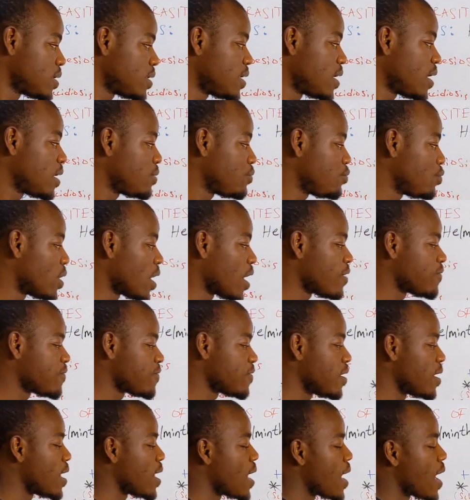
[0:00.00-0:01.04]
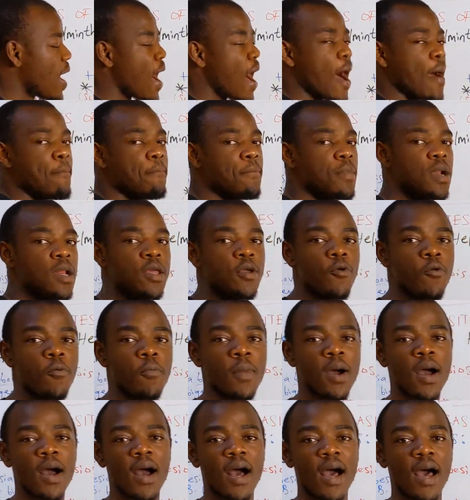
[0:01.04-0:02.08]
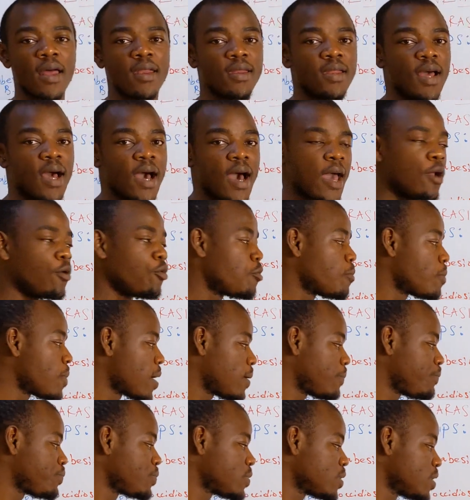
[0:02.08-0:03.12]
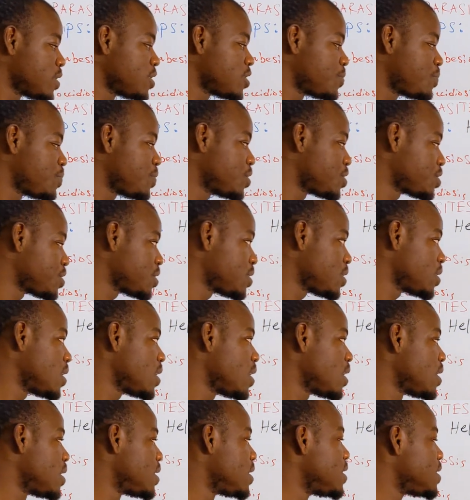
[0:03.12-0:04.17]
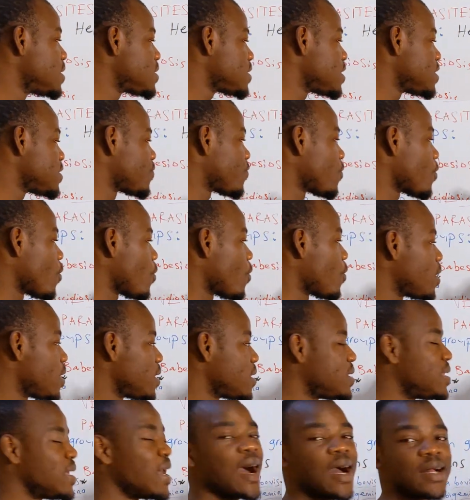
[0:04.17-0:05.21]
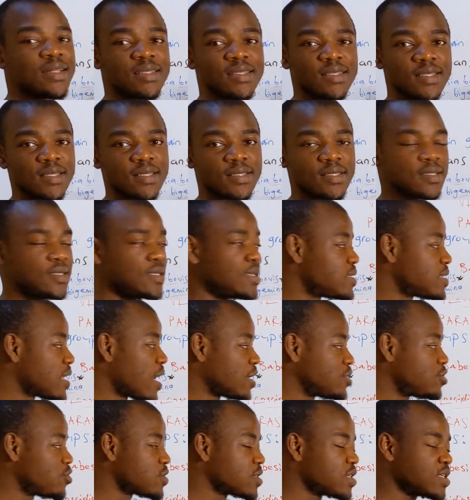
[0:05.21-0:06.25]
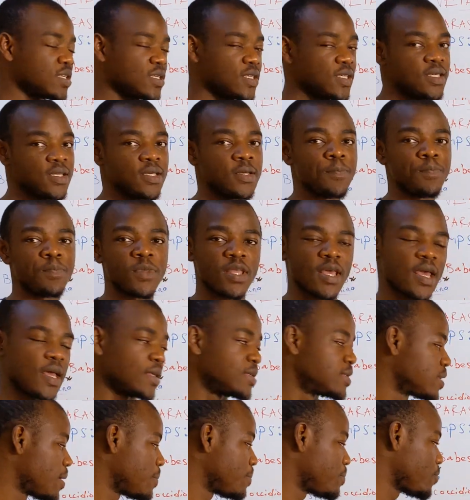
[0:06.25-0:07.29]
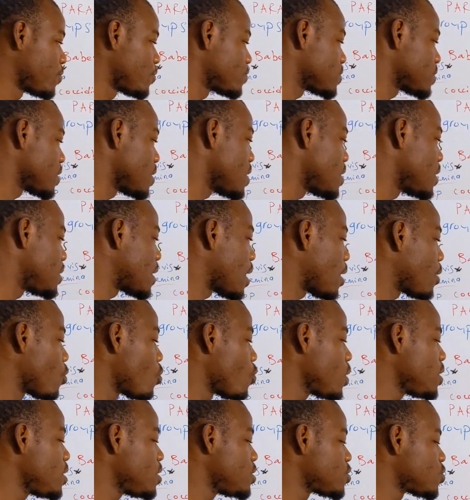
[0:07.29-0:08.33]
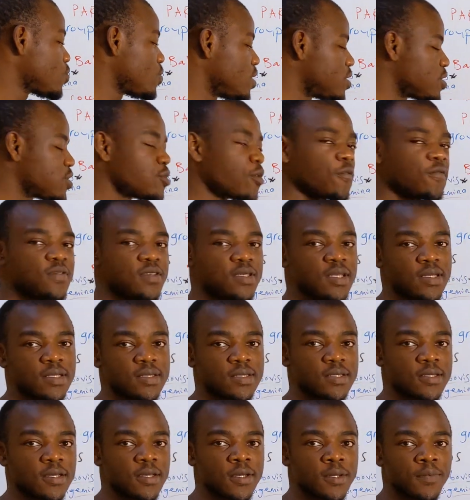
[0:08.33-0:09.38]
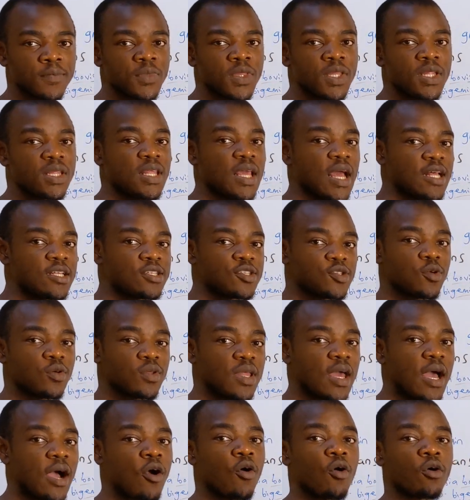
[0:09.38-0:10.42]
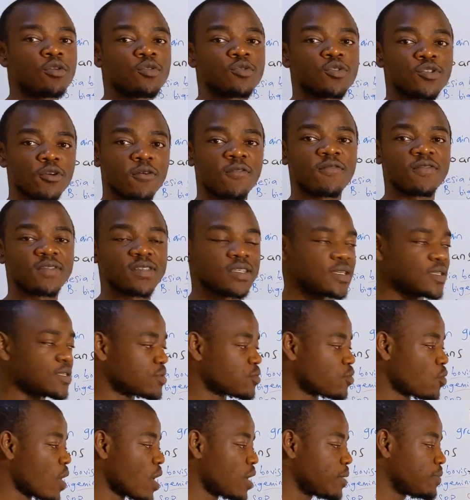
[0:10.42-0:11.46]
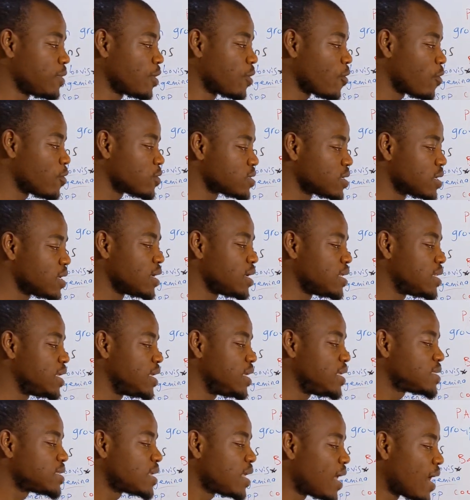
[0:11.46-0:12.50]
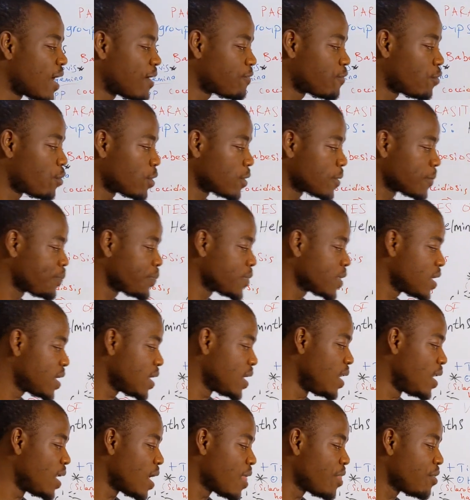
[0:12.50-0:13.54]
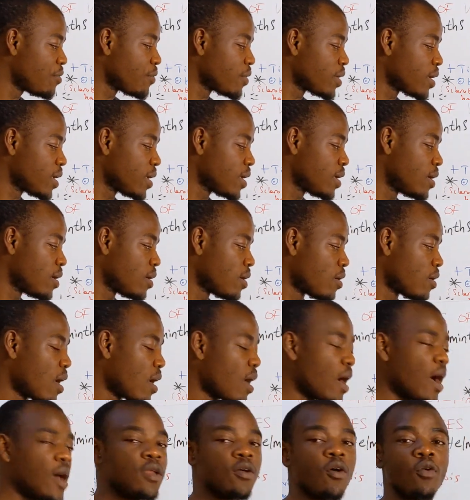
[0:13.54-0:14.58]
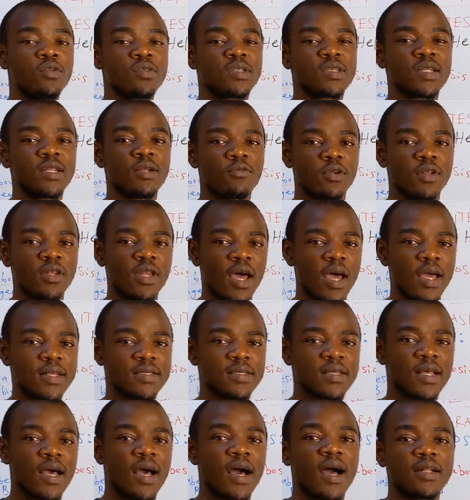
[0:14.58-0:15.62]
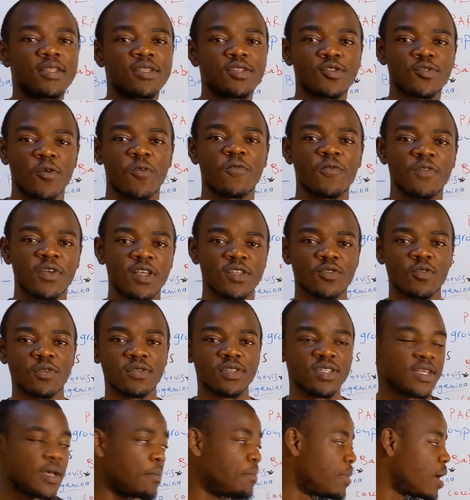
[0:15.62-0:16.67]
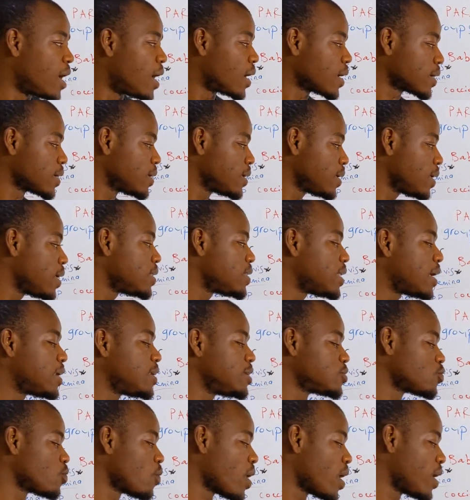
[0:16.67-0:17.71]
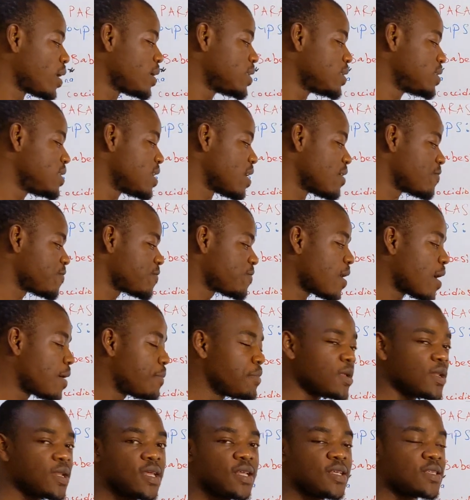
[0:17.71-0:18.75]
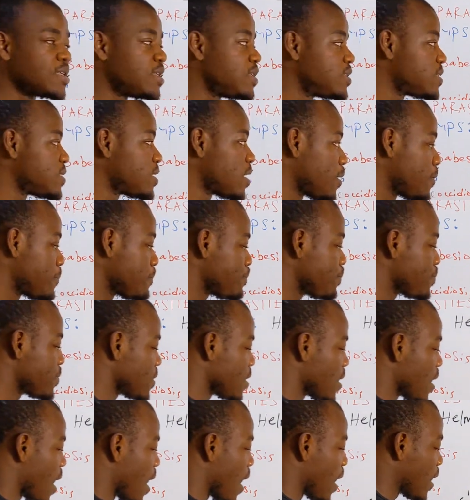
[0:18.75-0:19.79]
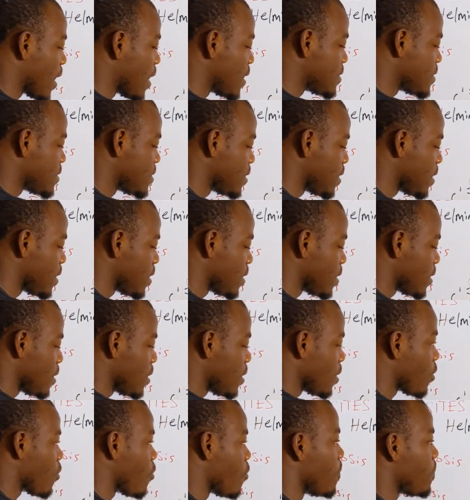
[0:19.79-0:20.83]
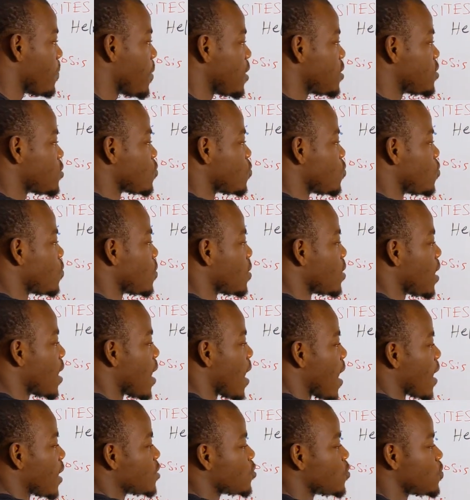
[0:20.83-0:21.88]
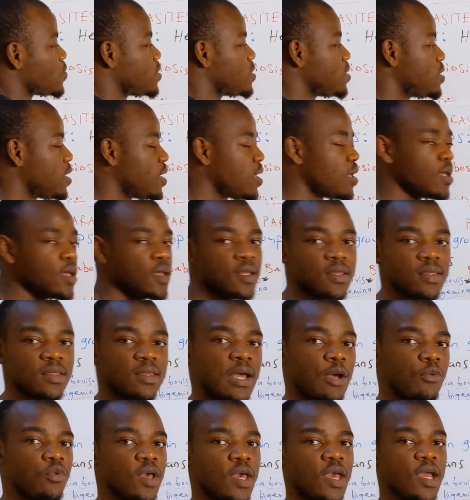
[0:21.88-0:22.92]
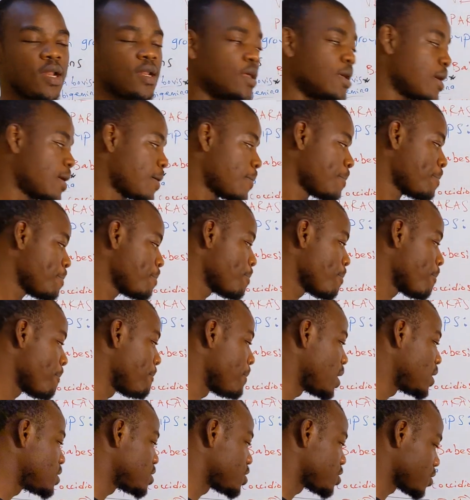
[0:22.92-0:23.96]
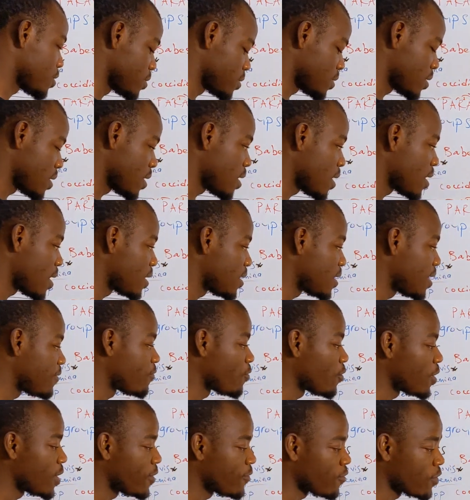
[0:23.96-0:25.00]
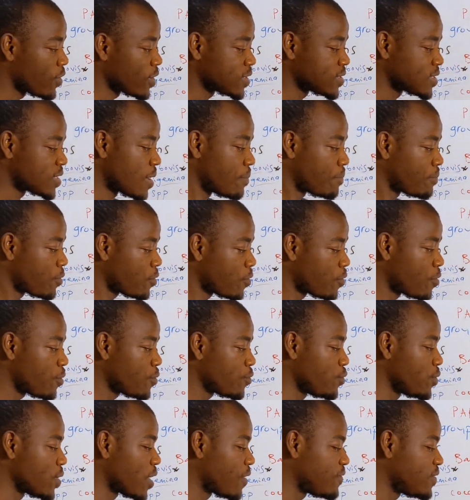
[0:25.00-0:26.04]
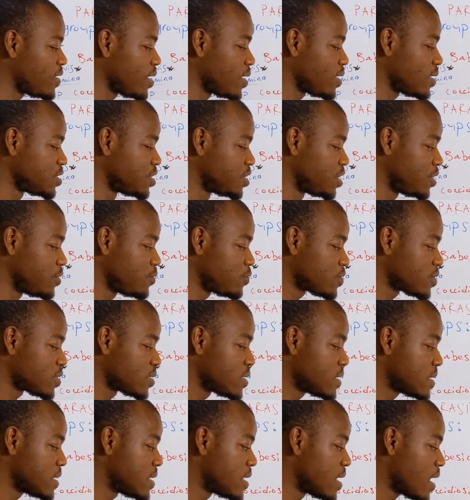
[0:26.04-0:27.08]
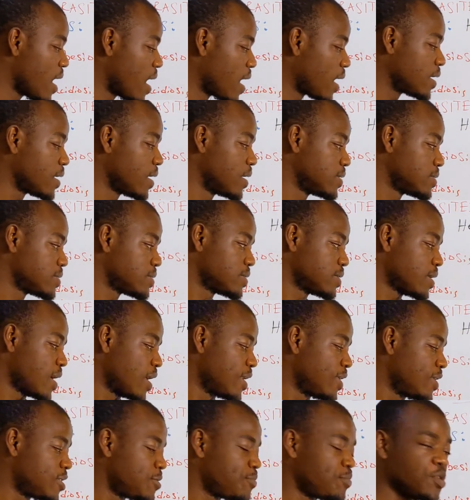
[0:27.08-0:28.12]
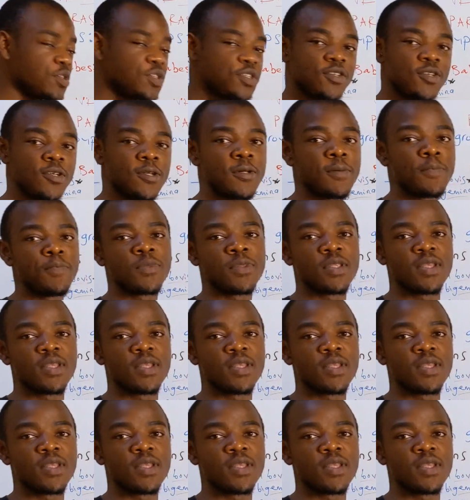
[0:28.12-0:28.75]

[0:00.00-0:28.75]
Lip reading: Then we have Amblyoma and Hyaloma species. This is for the hard ticks. These are just key examples. Now I'm going into the soft ticks. They are called soft ticks. Why? Because they instead have what? A leathery and unsclerotized hard surface on their back. That is why their family is instead Agazidae compared to Ixodidae that we earlier mentioned. Then for example, we have the genus Agas and the species